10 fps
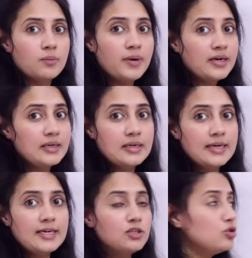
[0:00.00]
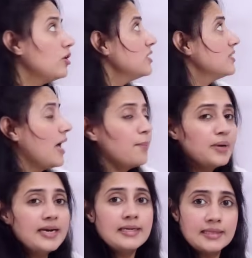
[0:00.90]
But it is not a
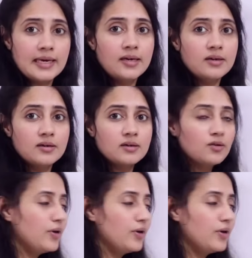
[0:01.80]
separate thing.